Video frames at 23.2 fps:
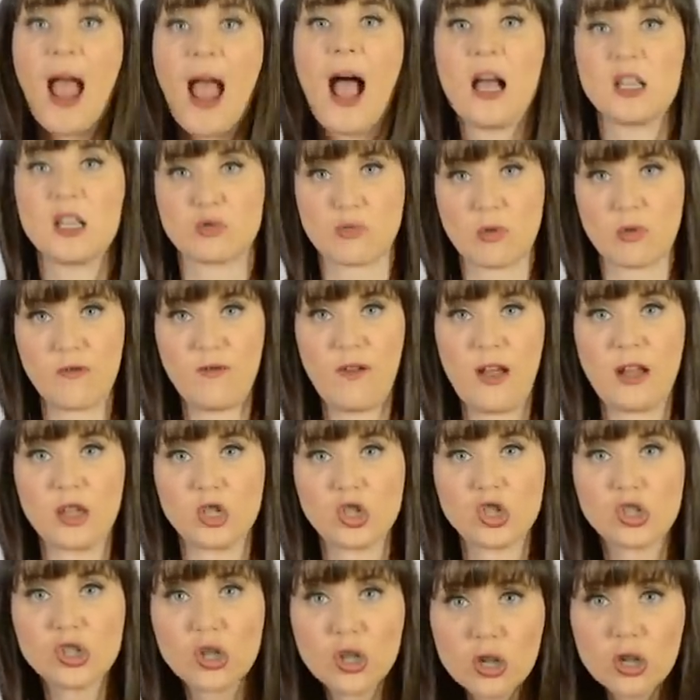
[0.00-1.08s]
as refined
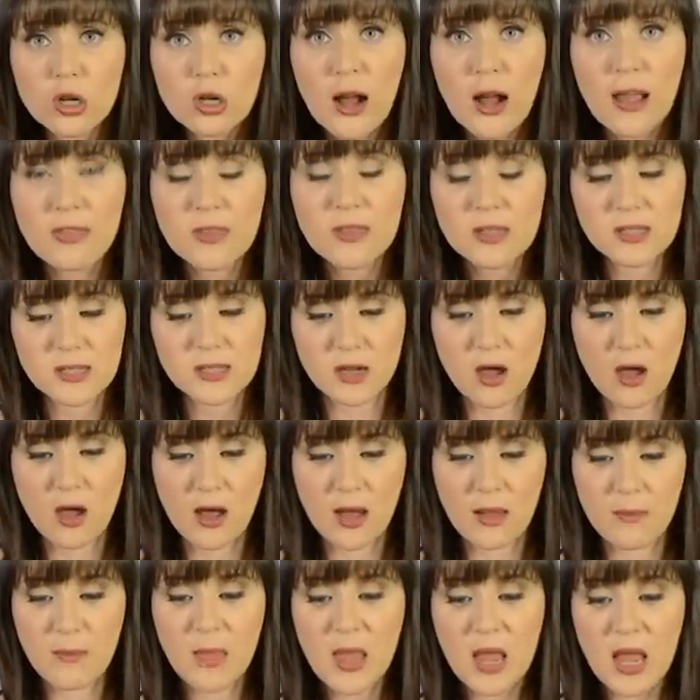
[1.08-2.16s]
sugar at this
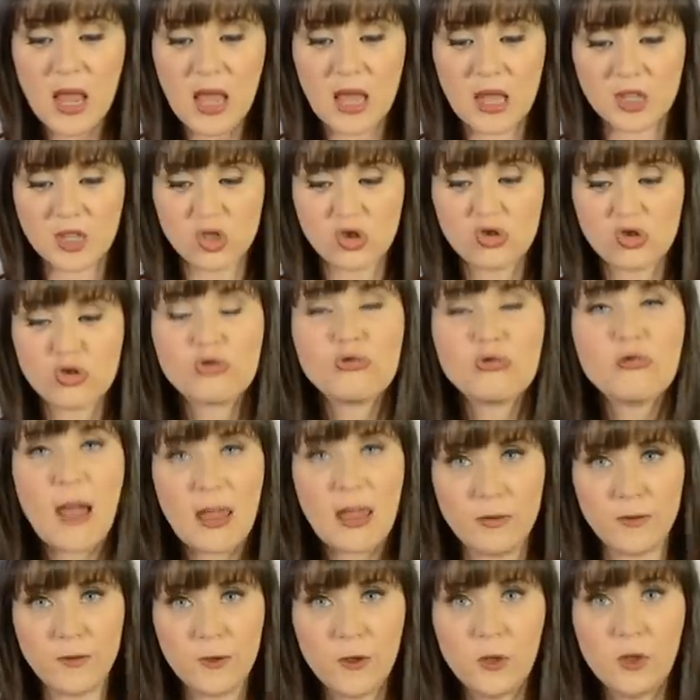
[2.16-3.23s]
time is
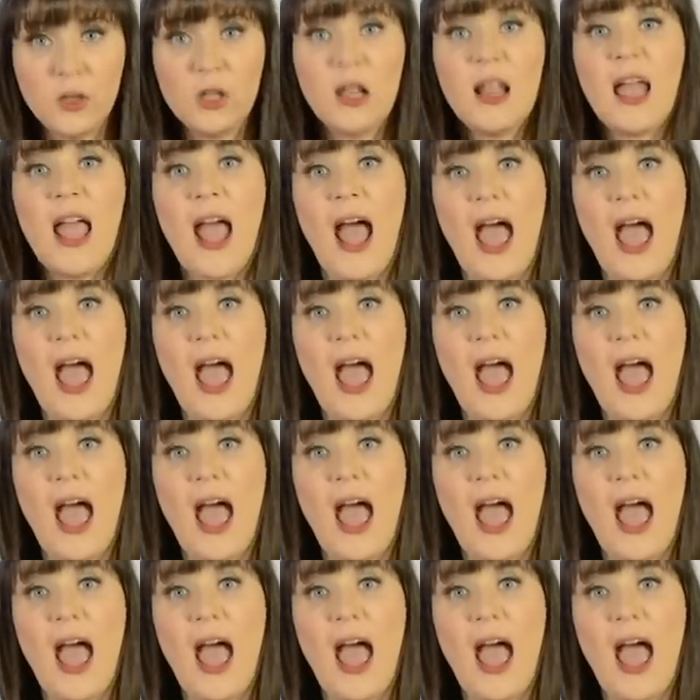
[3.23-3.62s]
dreadful